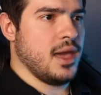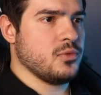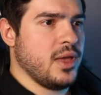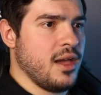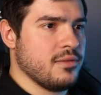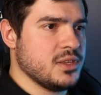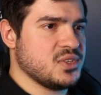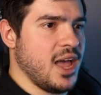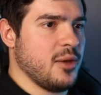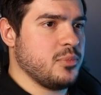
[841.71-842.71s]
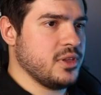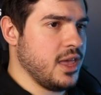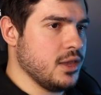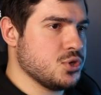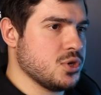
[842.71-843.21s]
And we have this
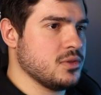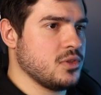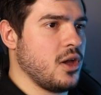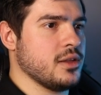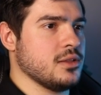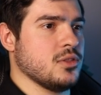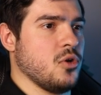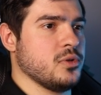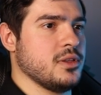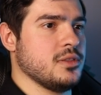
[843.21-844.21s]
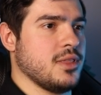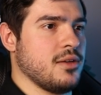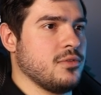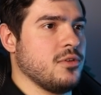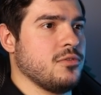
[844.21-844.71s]

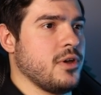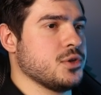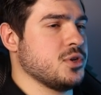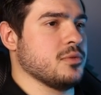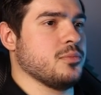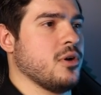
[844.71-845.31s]
application.loadedLevel function.